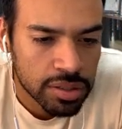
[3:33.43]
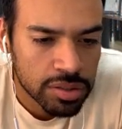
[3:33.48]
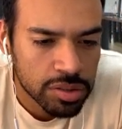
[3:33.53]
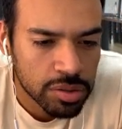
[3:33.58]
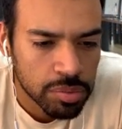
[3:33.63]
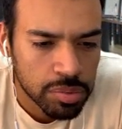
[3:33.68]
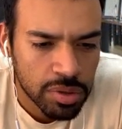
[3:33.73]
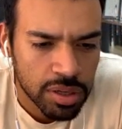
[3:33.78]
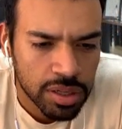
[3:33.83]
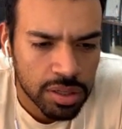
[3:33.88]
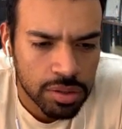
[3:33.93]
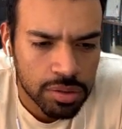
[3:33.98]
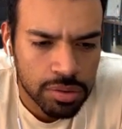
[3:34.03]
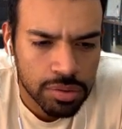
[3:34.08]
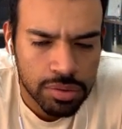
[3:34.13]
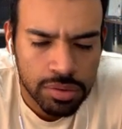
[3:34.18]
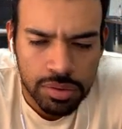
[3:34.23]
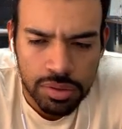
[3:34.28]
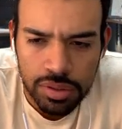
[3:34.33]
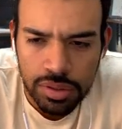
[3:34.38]
supply,
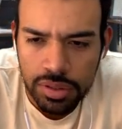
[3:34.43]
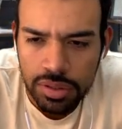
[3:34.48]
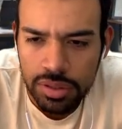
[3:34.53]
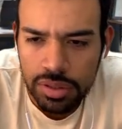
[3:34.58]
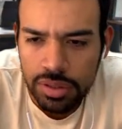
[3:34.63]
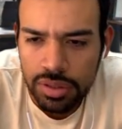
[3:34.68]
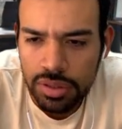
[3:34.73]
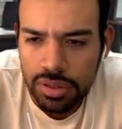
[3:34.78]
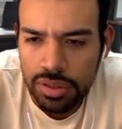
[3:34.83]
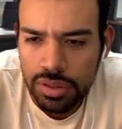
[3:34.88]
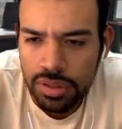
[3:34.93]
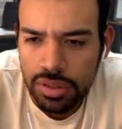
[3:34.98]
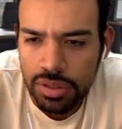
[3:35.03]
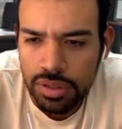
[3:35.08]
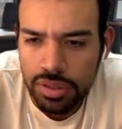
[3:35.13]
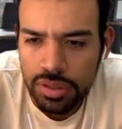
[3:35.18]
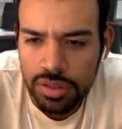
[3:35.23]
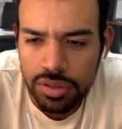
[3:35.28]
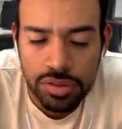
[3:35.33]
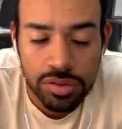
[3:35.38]
no,
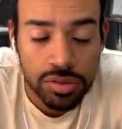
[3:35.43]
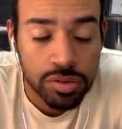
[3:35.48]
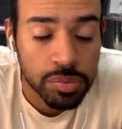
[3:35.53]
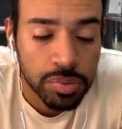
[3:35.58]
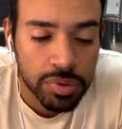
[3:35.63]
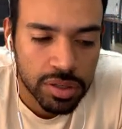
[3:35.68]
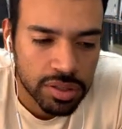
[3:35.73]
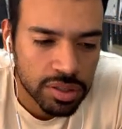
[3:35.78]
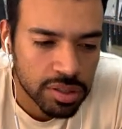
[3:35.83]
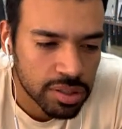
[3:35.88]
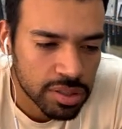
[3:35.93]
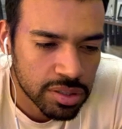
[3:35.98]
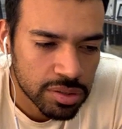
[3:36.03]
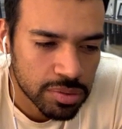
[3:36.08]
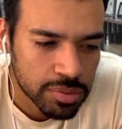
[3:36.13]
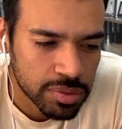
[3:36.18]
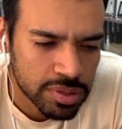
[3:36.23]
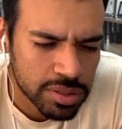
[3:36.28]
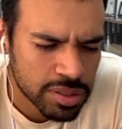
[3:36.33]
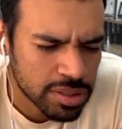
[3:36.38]
support and
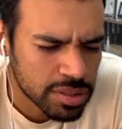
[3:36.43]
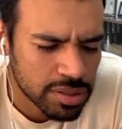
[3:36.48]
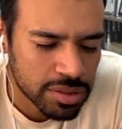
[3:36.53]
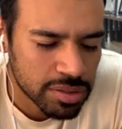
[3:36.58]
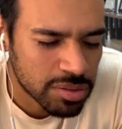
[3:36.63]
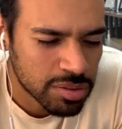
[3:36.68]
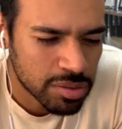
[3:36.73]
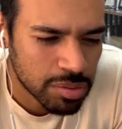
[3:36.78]
resistance.